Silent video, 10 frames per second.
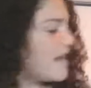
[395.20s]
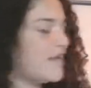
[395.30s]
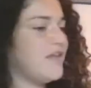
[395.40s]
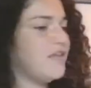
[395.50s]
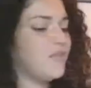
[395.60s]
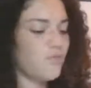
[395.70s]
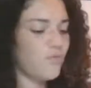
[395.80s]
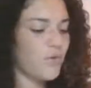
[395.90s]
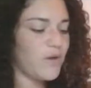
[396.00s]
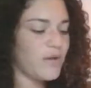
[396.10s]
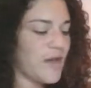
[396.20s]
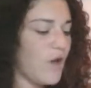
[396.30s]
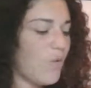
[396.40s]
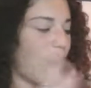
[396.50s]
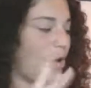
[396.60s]
he threw it
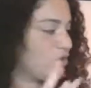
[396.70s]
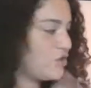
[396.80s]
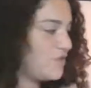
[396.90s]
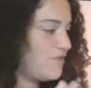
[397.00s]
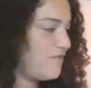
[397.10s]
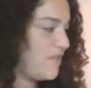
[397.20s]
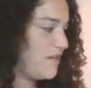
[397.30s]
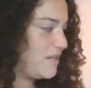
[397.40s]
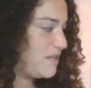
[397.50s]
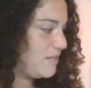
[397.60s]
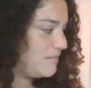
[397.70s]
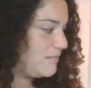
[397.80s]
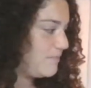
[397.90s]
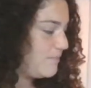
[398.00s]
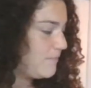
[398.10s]
at Walter's feet.
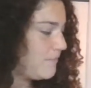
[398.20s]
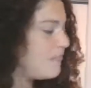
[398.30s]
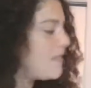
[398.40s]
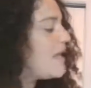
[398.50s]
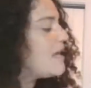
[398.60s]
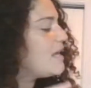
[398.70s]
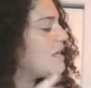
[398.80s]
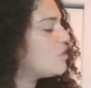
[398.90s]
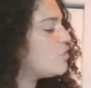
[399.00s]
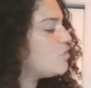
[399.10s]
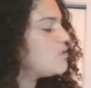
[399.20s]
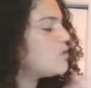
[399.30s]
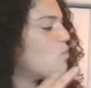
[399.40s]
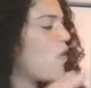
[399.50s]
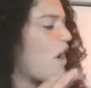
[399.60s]
"He used
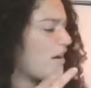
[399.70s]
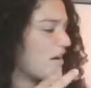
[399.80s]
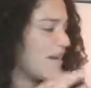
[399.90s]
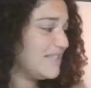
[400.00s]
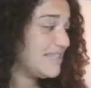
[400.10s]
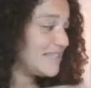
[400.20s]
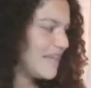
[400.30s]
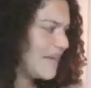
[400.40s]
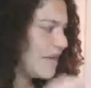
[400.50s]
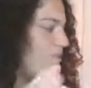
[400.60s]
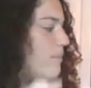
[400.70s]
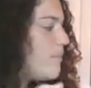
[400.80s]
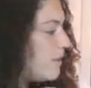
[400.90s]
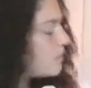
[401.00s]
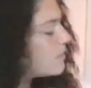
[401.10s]
the water instead of
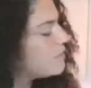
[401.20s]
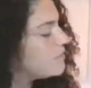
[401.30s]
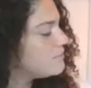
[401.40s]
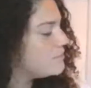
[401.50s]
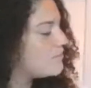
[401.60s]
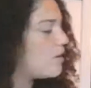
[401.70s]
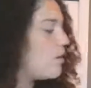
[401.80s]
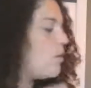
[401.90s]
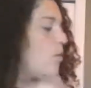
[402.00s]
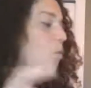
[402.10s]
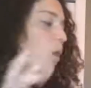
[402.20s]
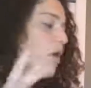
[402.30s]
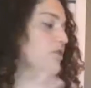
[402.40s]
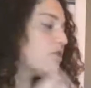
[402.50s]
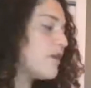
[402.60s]
milk,"
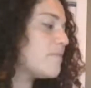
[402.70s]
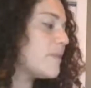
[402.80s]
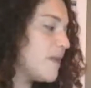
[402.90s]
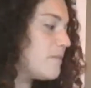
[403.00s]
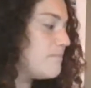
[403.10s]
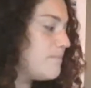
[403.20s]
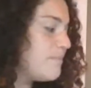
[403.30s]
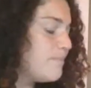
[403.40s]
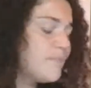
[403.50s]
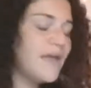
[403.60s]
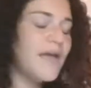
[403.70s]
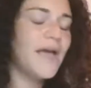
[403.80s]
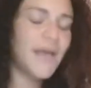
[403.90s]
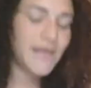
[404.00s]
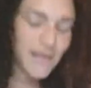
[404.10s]
Walter admitted,
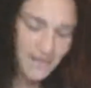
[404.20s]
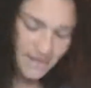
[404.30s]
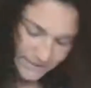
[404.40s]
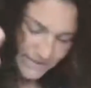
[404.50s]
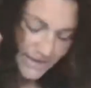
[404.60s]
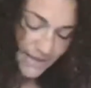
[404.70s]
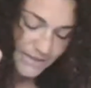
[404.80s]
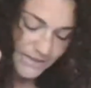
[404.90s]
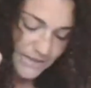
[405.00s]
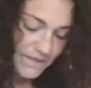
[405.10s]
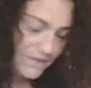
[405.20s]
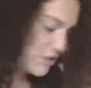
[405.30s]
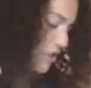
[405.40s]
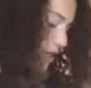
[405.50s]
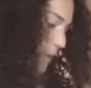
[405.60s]
hanging his head in
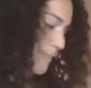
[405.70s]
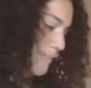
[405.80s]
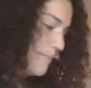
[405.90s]
shame.